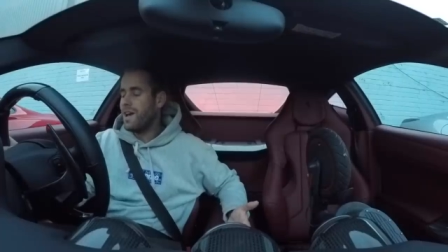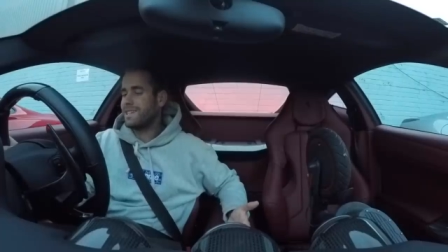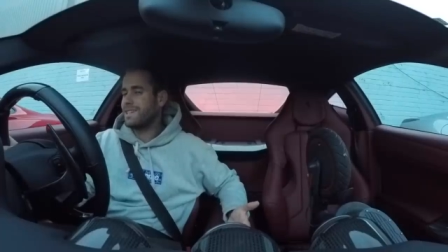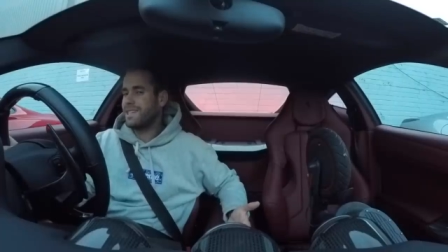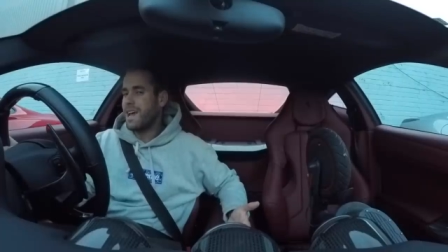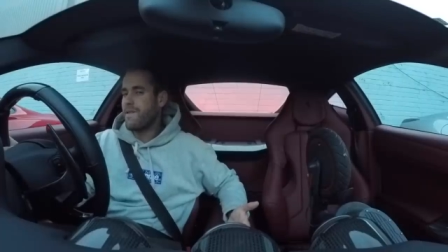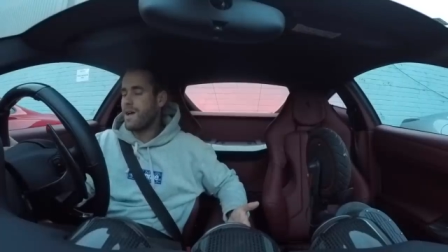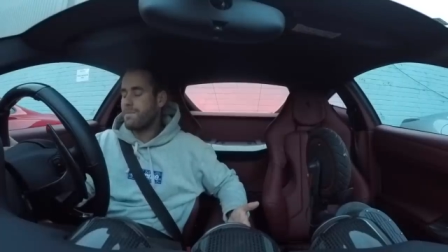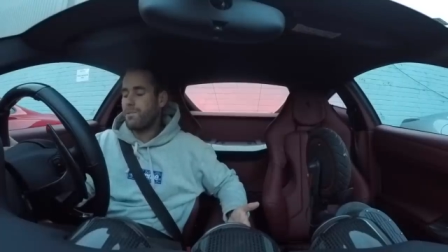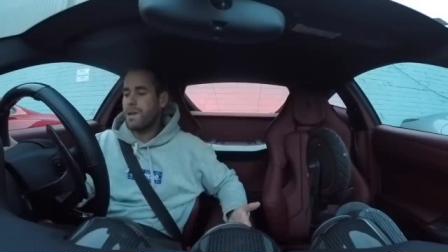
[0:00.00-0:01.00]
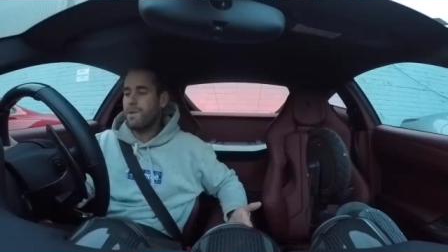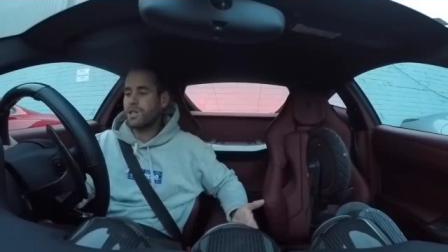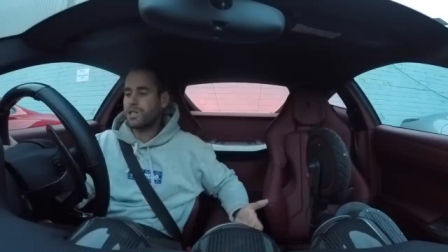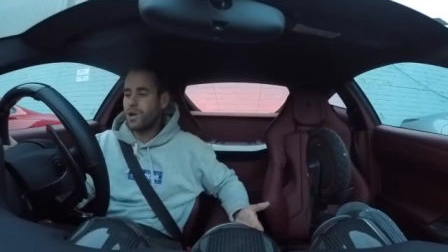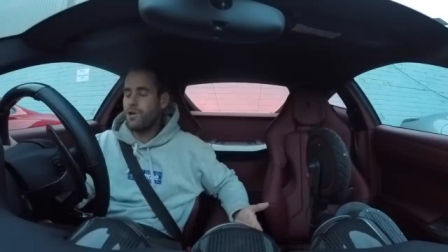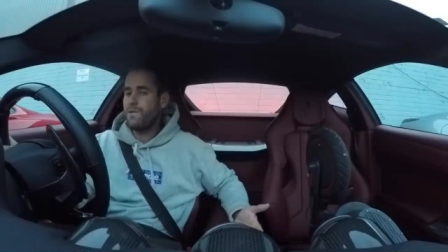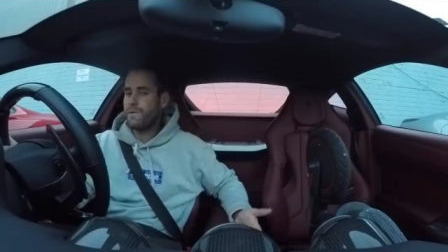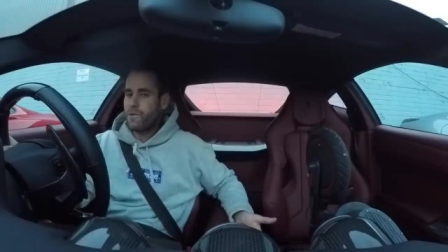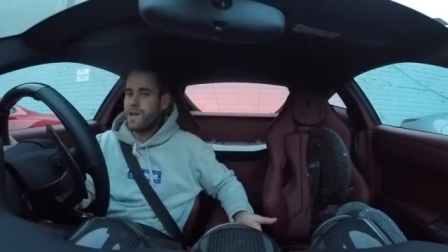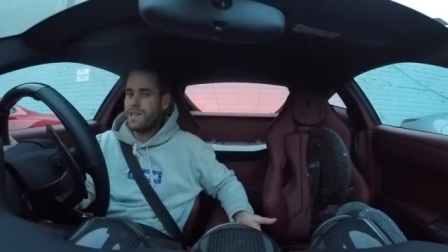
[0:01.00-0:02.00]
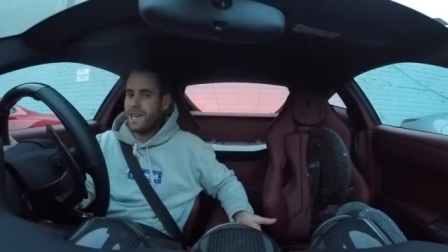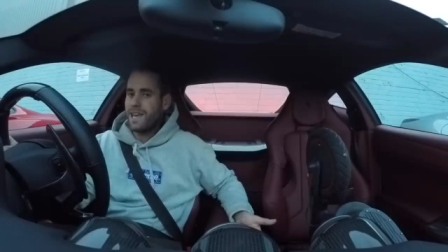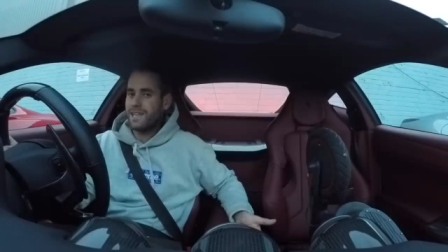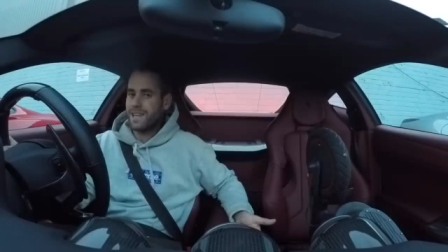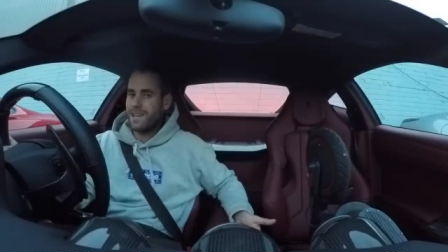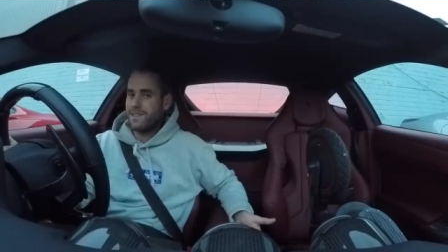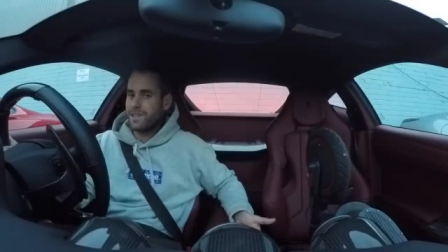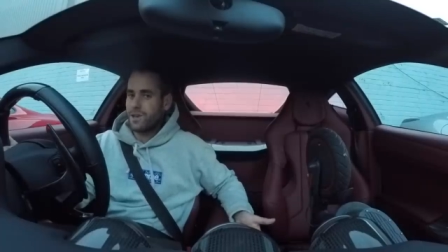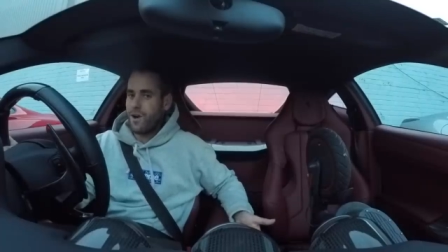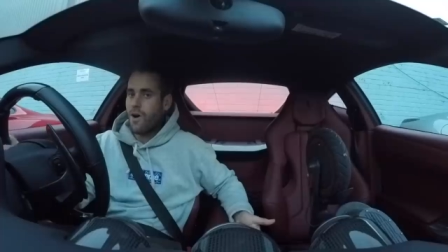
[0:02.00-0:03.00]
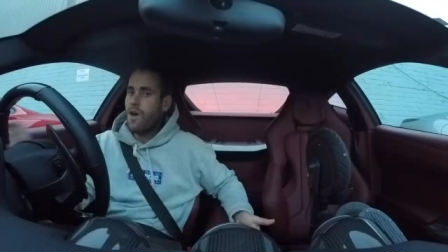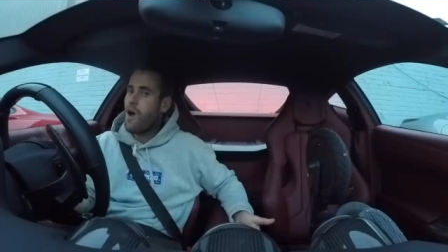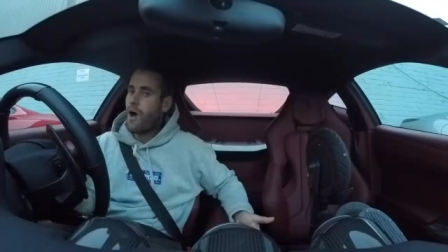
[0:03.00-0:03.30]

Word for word: As I say, I've had pretty much two three years in this car.